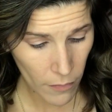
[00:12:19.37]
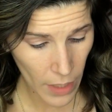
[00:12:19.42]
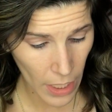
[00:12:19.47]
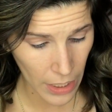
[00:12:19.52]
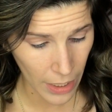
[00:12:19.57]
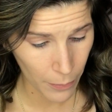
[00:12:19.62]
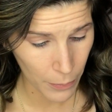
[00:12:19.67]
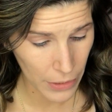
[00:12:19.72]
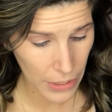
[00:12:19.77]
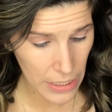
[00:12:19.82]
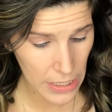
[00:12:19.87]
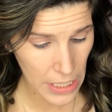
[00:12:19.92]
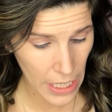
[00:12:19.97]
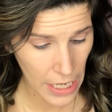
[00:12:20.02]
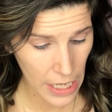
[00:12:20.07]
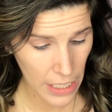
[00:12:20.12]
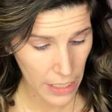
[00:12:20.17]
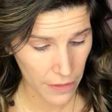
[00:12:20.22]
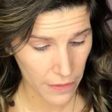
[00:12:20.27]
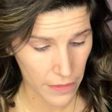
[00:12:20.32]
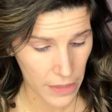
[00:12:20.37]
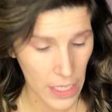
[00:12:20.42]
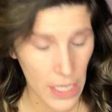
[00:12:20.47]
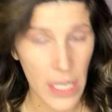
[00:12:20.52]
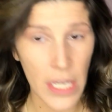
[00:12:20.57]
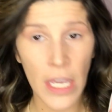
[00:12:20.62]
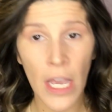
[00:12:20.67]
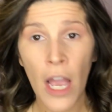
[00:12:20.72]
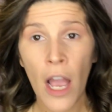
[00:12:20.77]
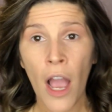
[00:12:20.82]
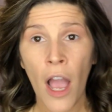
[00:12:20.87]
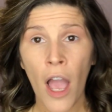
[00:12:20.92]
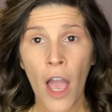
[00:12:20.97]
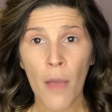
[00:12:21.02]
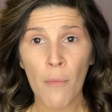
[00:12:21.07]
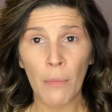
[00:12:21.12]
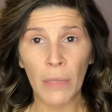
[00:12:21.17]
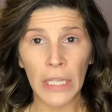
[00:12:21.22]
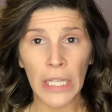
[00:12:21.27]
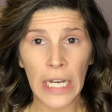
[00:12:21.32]
and I'm going to take the
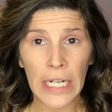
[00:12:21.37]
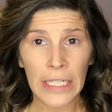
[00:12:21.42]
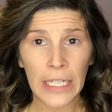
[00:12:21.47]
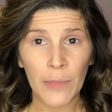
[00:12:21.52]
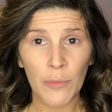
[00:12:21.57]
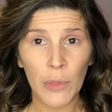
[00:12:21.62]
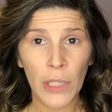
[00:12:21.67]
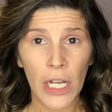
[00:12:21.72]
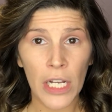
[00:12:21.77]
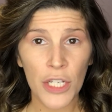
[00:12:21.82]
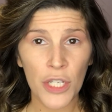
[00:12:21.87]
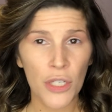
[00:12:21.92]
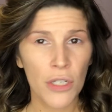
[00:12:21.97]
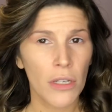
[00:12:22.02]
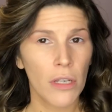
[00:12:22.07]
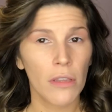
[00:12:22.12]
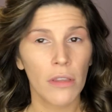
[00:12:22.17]
Milani blush.